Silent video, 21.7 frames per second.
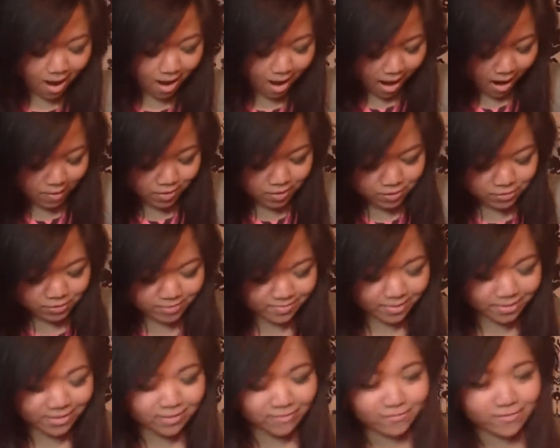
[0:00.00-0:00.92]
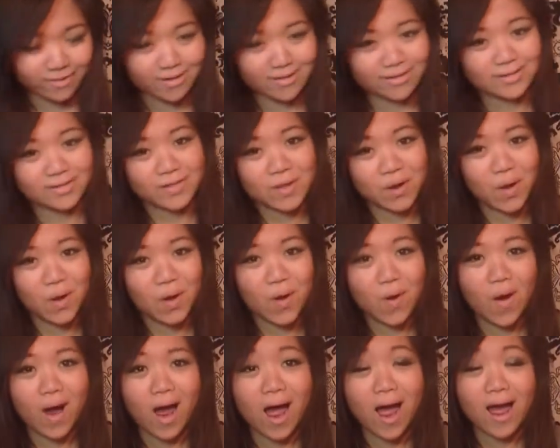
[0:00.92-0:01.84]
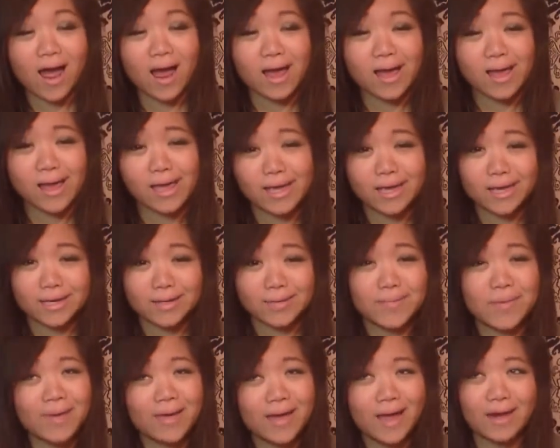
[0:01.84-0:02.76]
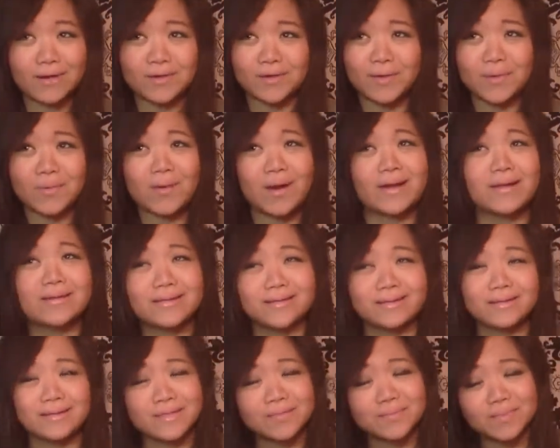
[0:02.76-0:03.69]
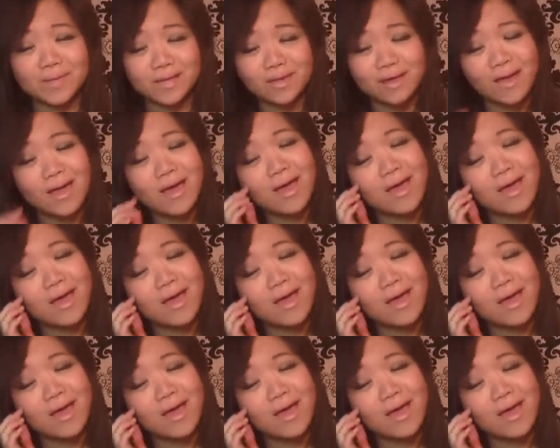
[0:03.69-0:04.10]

I want to do something different. So I don't know why I did this, but